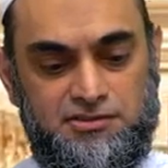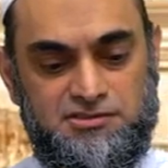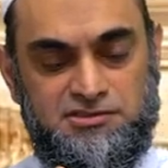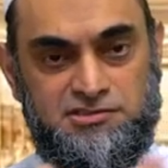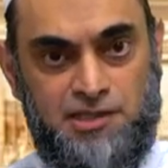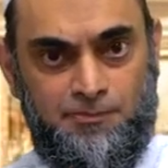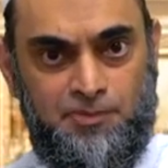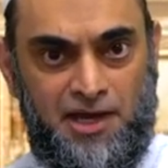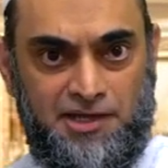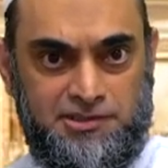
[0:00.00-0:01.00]

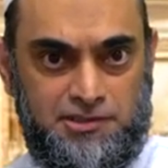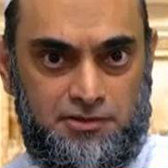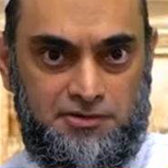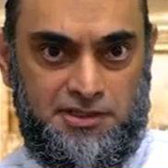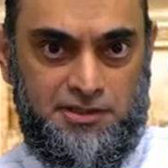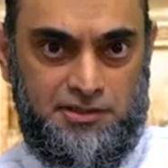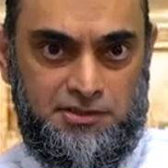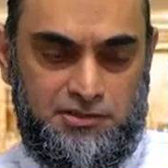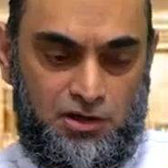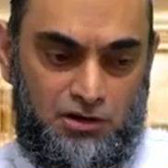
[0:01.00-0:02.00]
subcategory
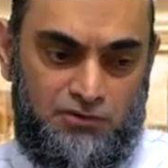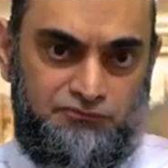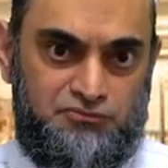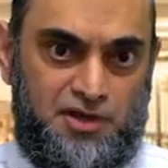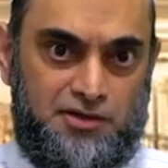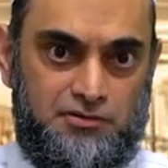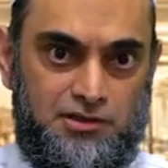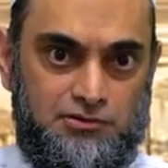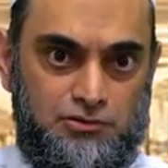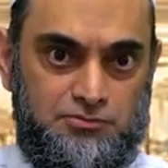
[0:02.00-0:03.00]
of
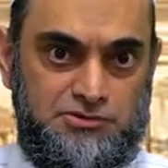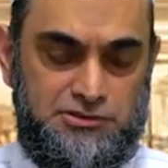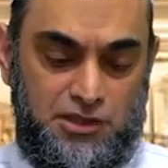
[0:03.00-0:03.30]
Darul Ulum.